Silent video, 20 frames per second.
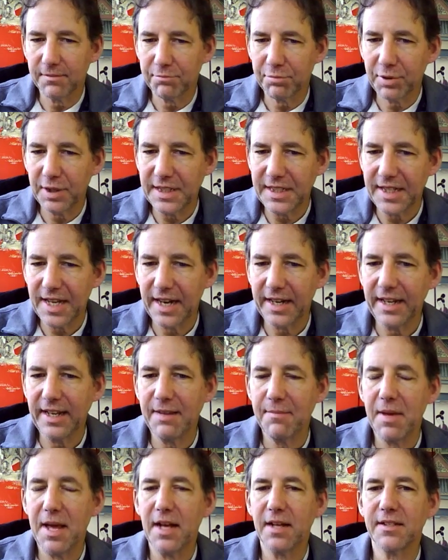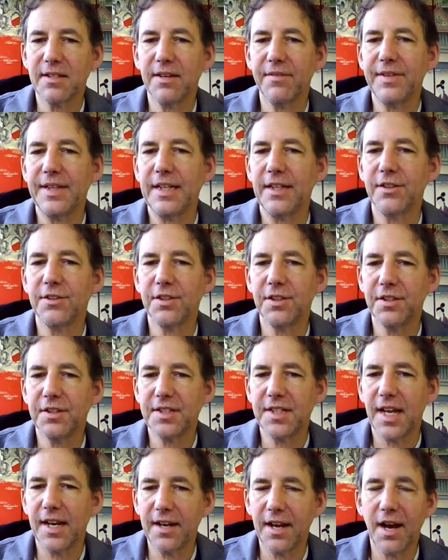preset emails, and everything to
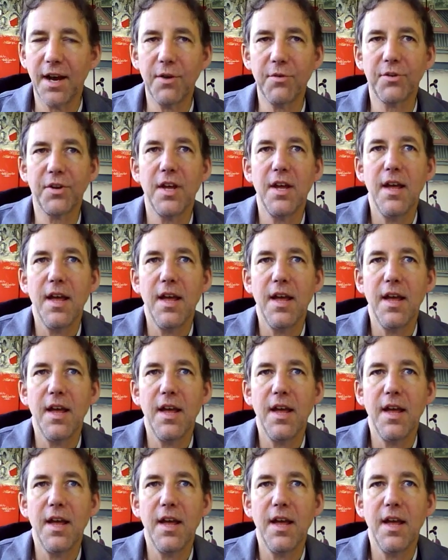send out,